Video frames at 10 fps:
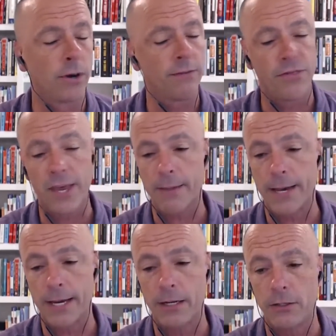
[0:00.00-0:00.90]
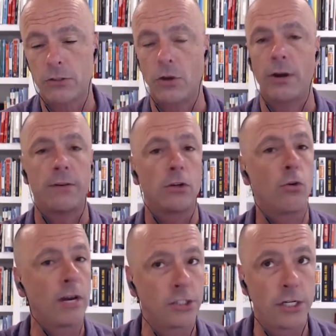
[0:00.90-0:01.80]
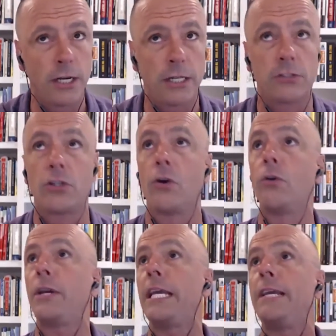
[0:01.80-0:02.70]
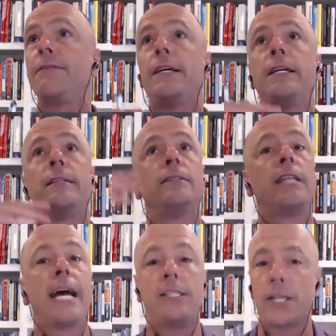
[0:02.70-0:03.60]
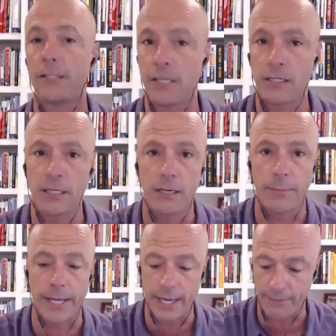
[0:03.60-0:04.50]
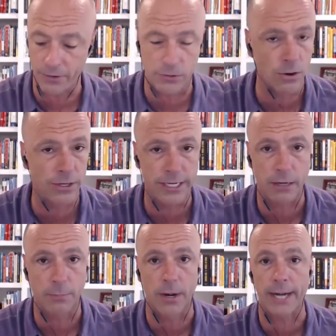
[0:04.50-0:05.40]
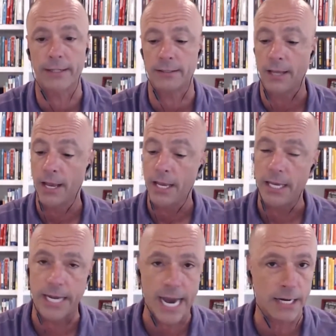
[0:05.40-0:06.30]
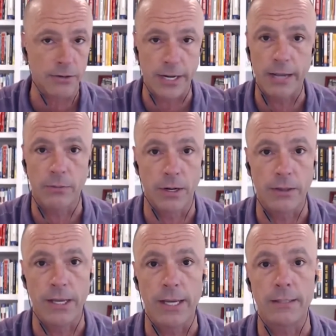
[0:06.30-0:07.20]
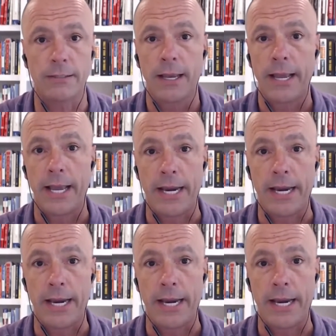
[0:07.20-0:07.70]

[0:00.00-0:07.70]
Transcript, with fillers: Don't even think about it. Don't even question it. Don't even digest it a little bit. If you're growing a dental practice, you got to create one of these.